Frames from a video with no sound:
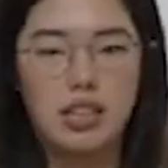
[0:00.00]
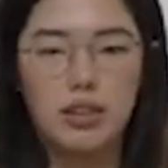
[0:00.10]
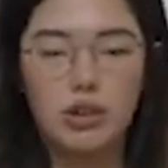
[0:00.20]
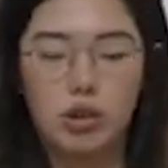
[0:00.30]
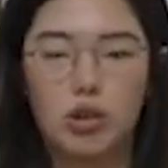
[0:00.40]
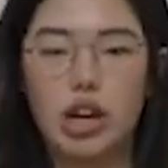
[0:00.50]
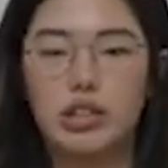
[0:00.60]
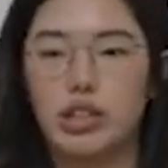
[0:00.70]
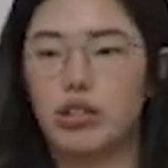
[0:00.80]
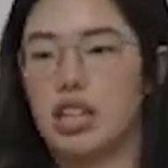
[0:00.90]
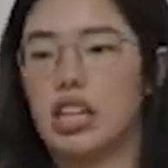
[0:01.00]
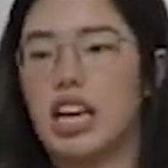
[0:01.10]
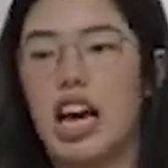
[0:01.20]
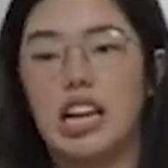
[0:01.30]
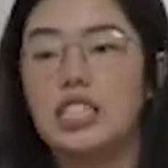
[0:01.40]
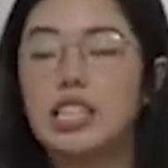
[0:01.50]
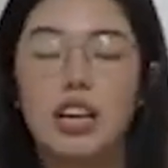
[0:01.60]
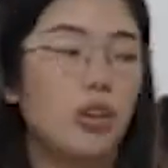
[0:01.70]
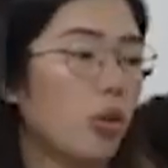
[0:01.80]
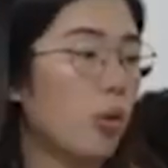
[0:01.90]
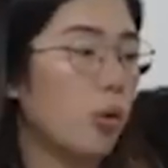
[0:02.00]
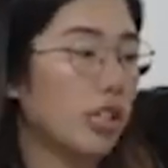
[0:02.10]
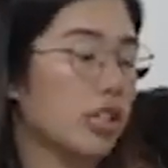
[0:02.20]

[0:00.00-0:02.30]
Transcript: to your to your sisters, your brothers.